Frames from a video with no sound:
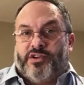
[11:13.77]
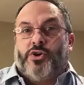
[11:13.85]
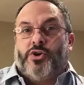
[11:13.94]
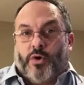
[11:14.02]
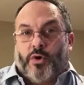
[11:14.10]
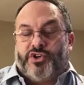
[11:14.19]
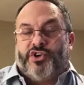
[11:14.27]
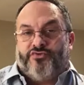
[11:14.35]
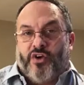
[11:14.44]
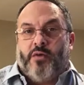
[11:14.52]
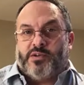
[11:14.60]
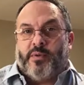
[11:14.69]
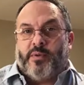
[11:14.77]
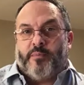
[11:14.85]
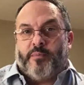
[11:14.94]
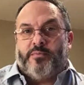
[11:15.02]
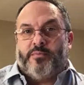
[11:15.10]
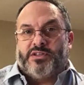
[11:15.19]
You're watching dramas about
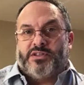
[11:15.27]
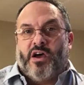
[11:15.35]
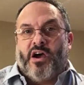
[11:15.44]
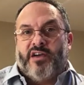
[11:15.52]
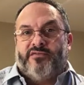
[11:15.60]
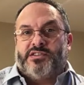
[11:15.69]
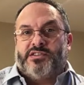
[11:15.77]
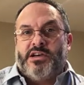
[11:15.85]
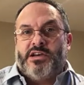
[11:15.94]
people's lives.